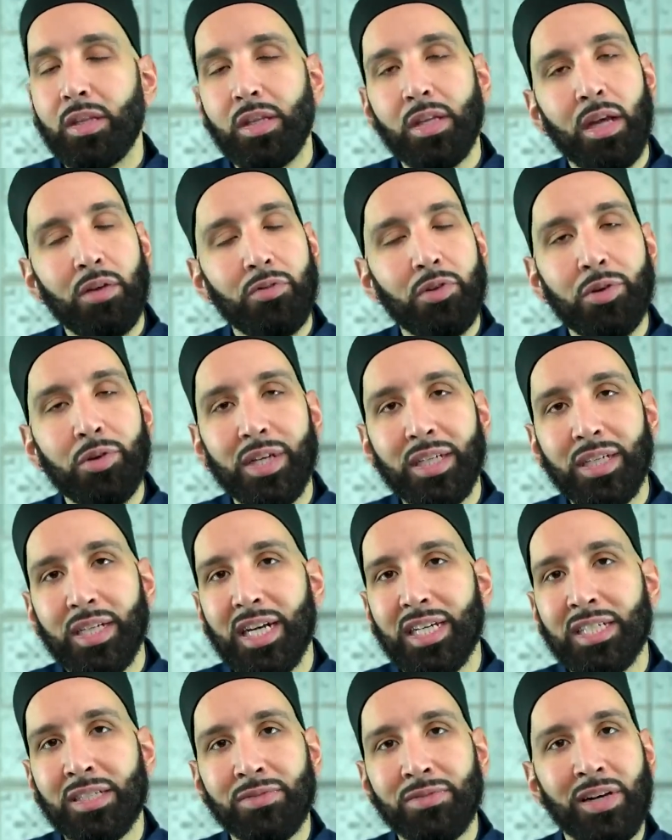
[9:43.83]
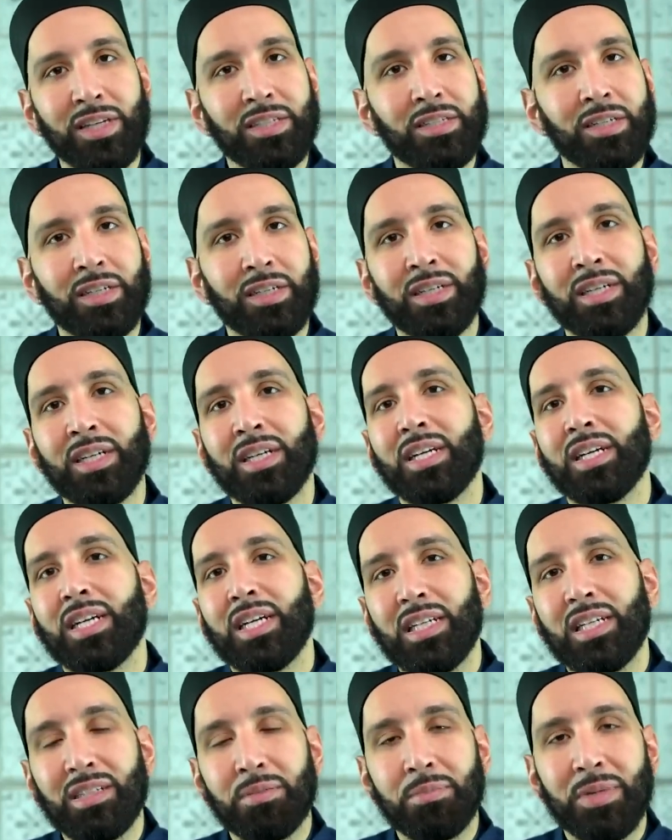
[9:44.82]
If you can catch Fajr
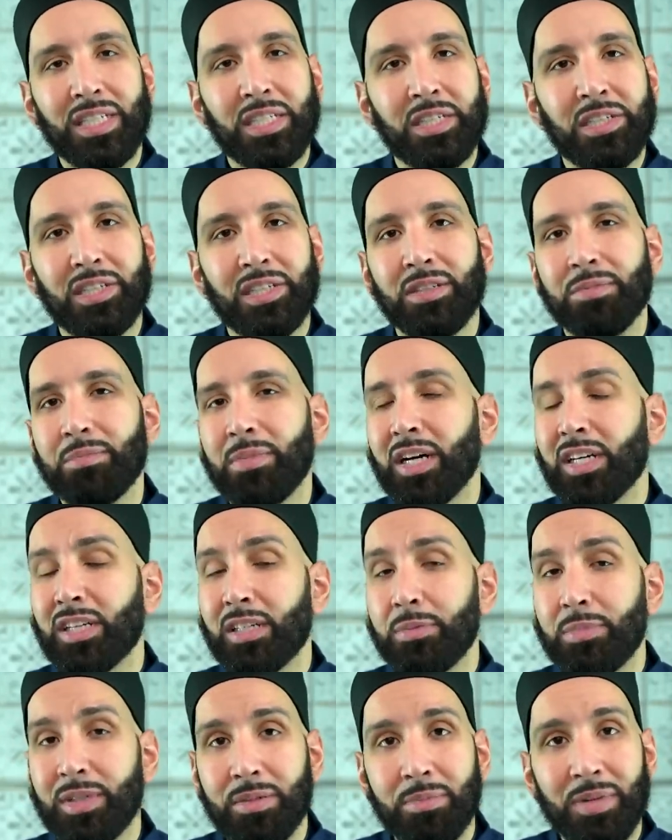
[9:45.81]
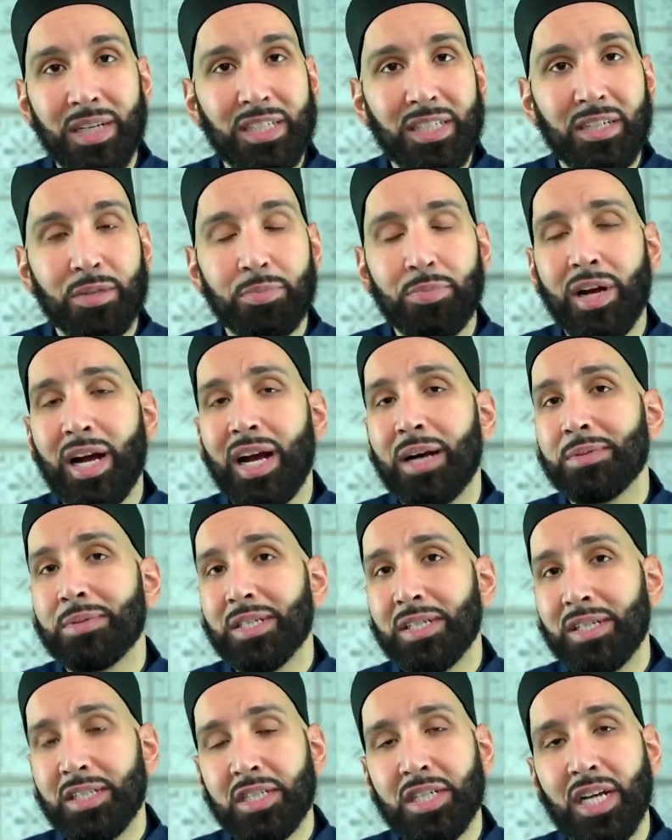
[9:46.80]
in the masjid, Maghrib in the masjid perhaps,
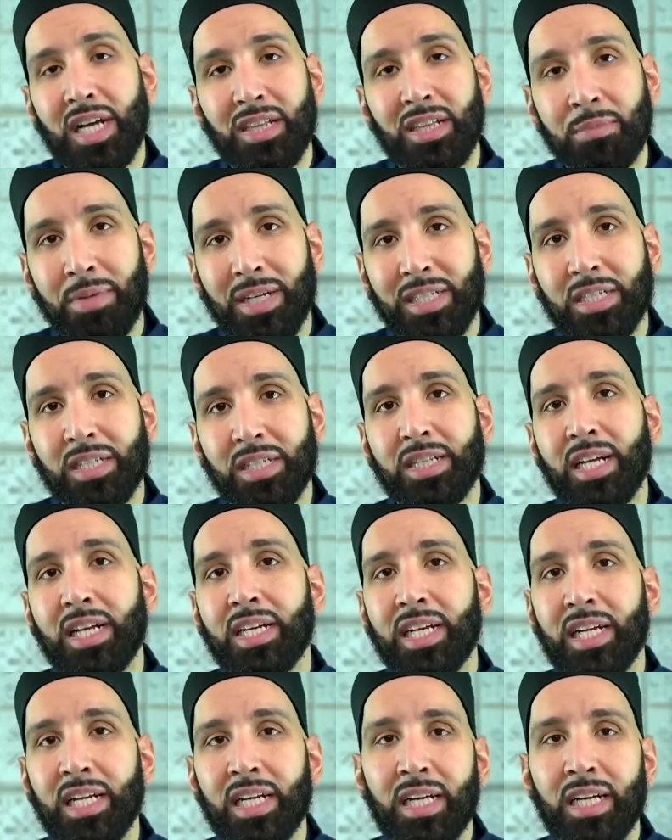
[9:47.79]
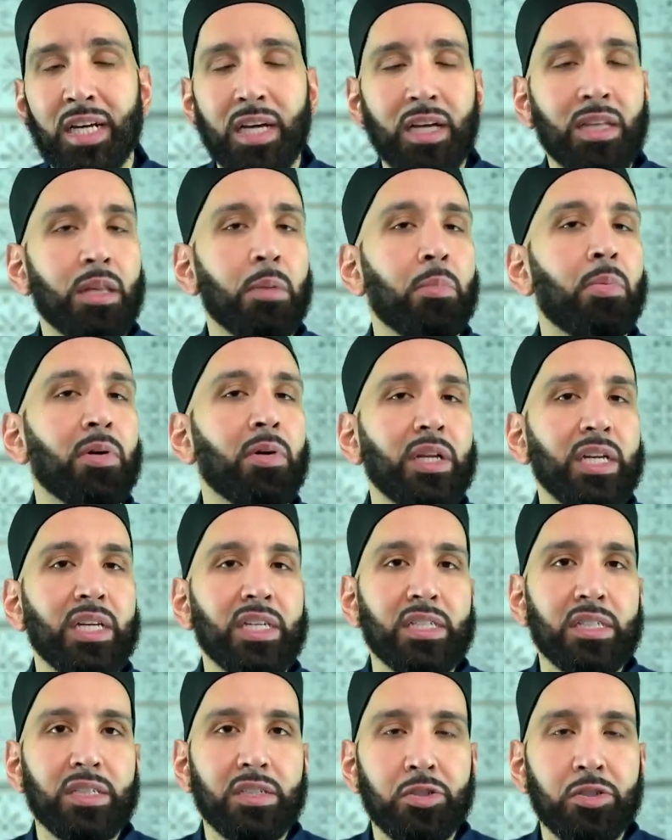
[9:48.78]
Isha in the masjid that day. The point
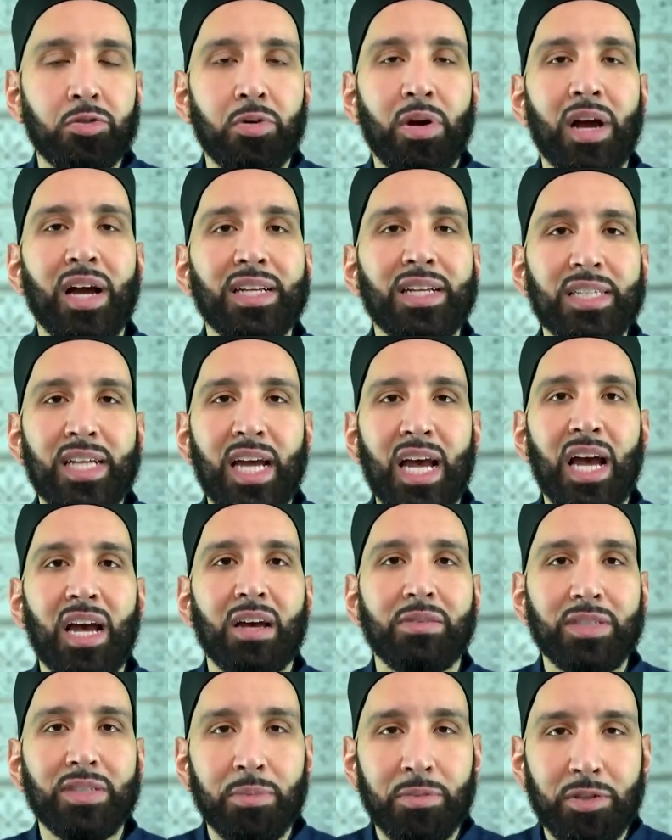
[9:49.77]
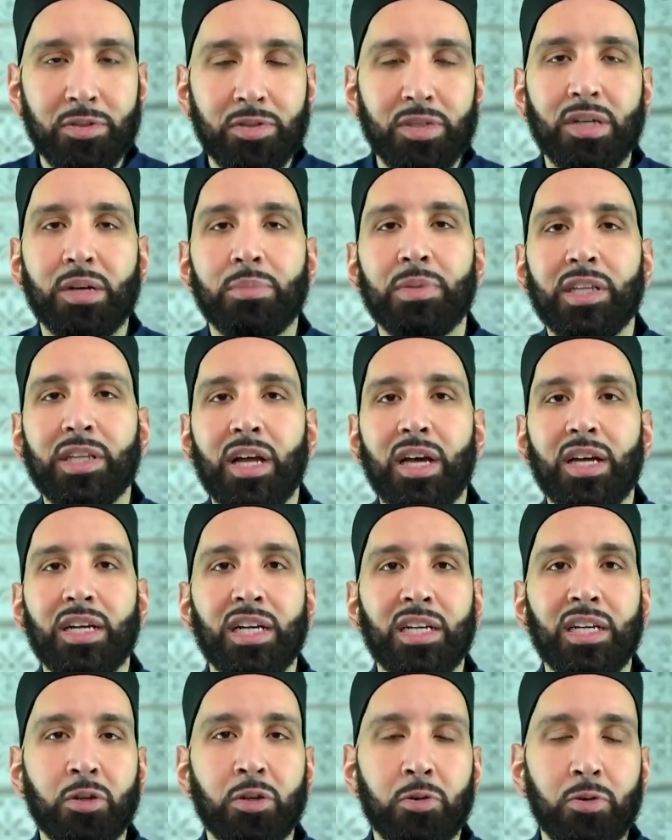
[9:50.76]
is, try to have some of those Ramadan
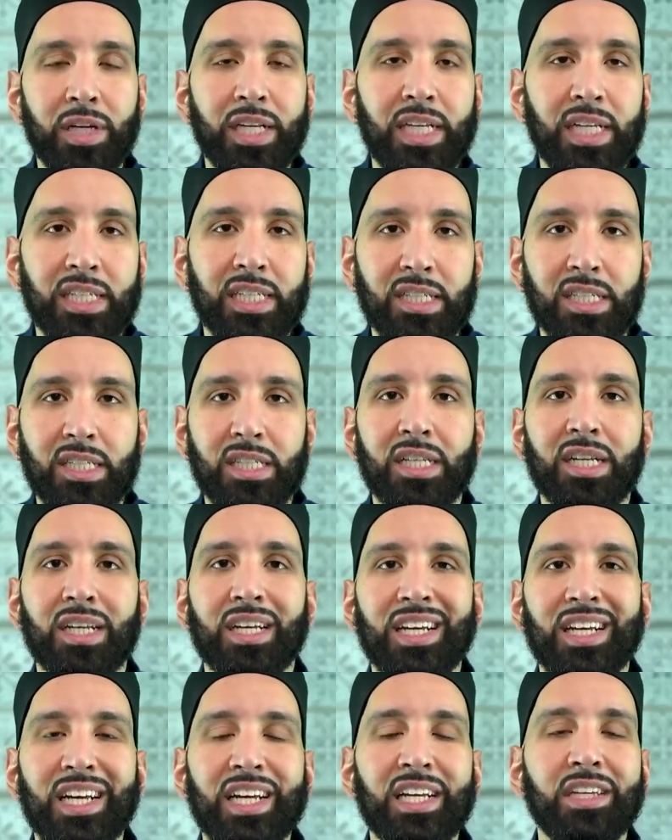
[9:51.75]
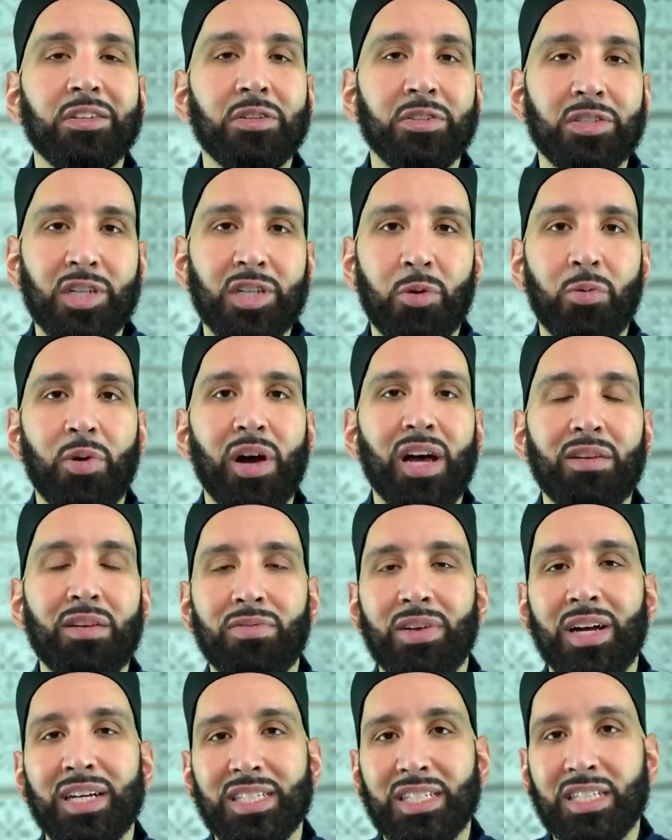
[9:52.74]
ingredients in your Shawwal
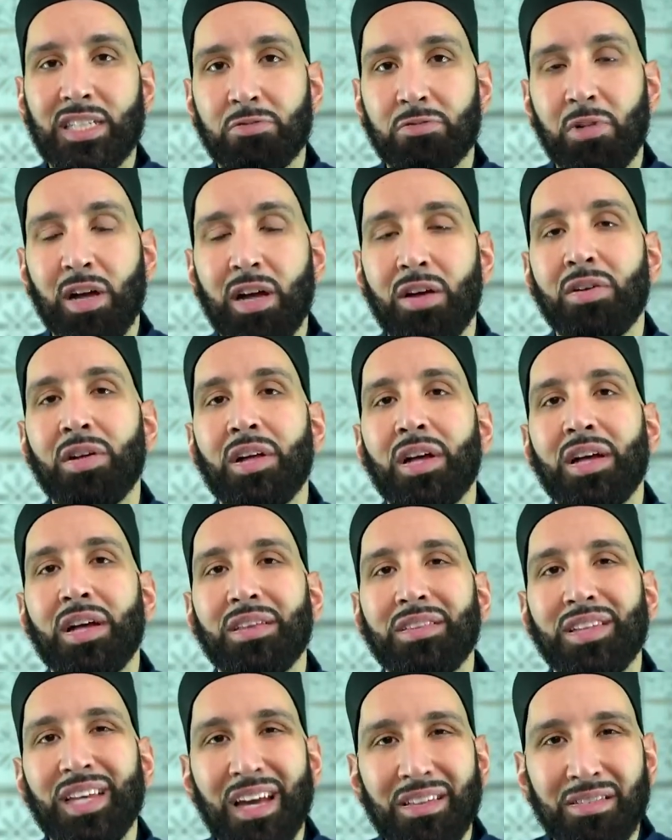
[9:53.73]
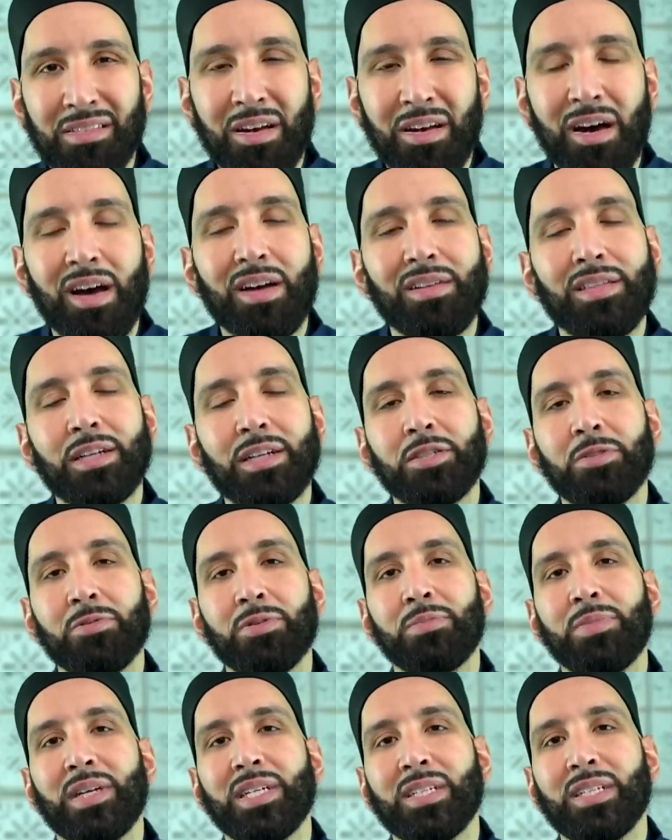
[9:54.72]
fast as well. The adhkar that you
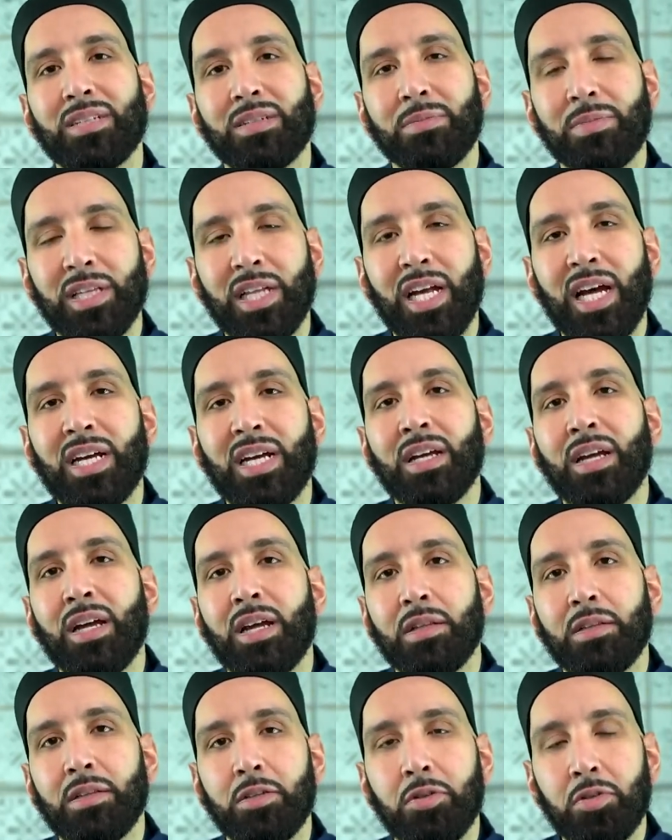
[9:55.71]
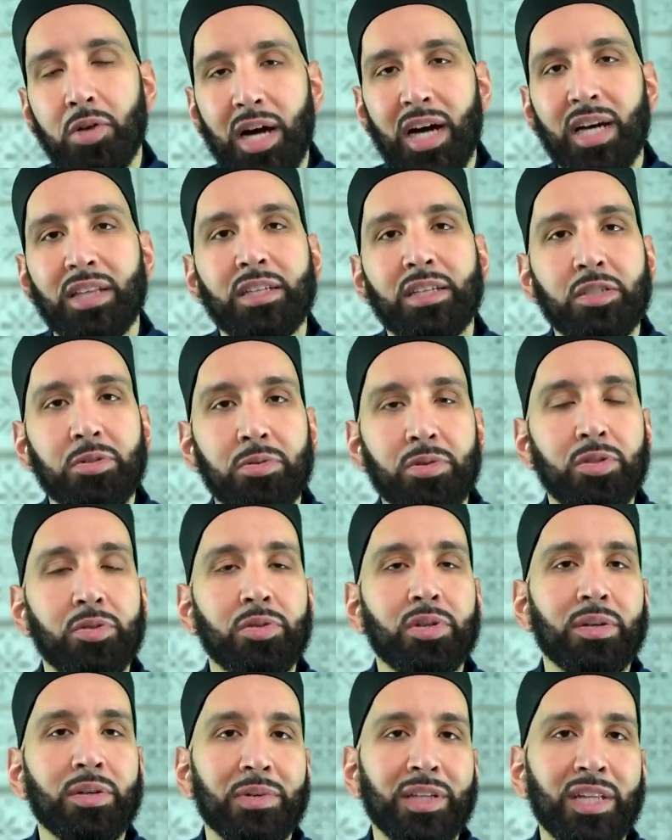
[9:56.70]
would make in Ramadan, the dua that you would do
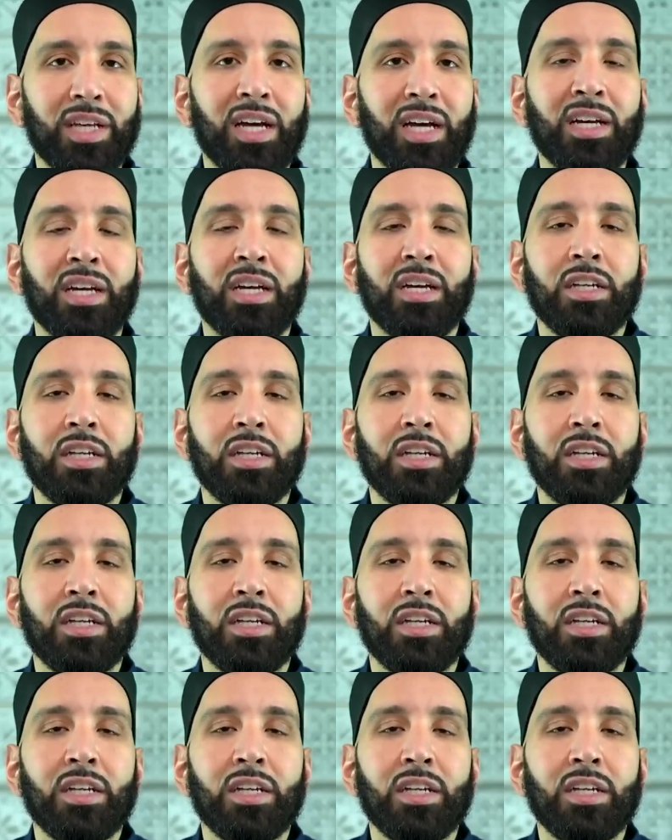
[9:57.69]
in Ramadan,